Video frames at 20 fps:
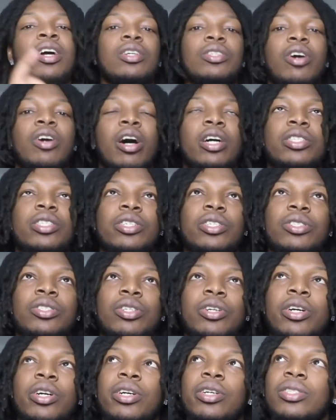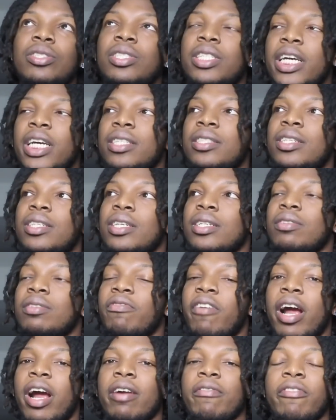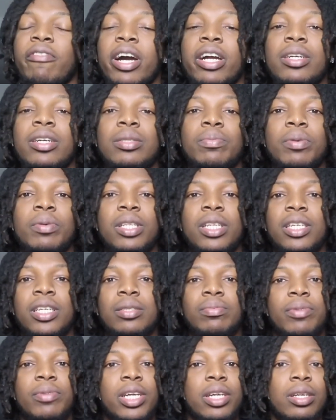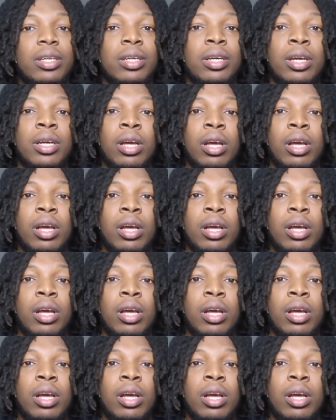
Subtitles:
doctors, nurses, dentists, firefighters, policemen,